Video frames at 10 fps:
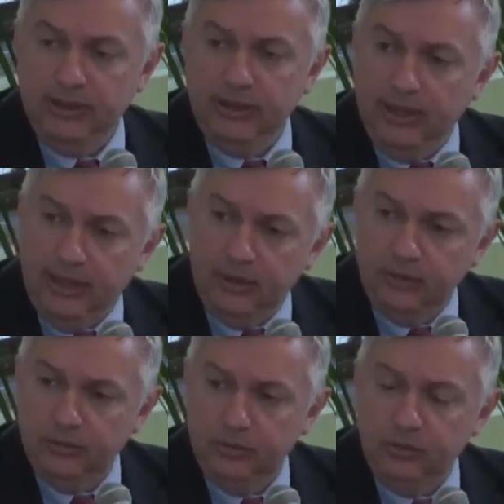And
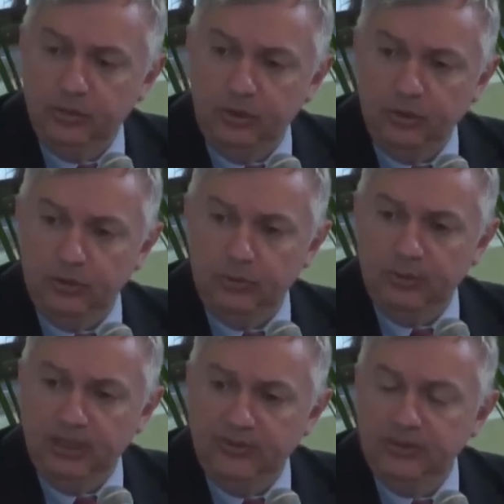how do you
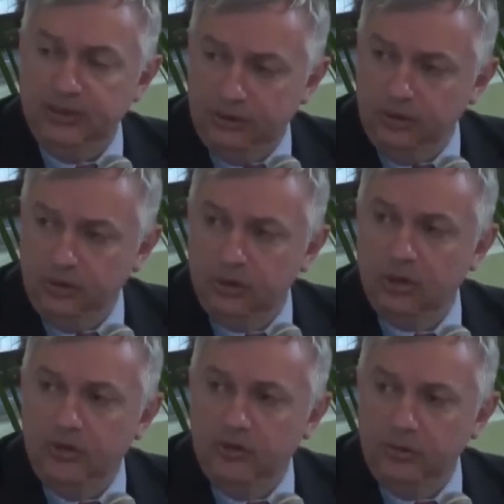believe that your
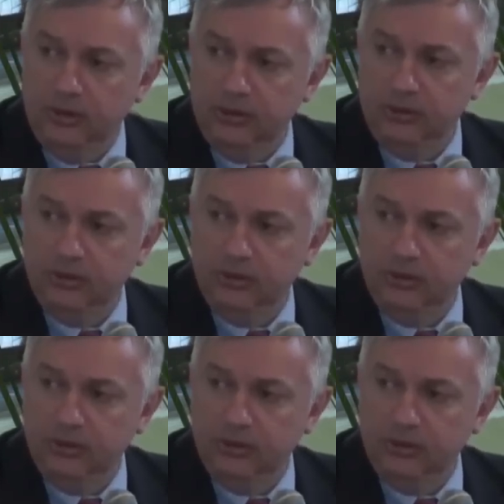government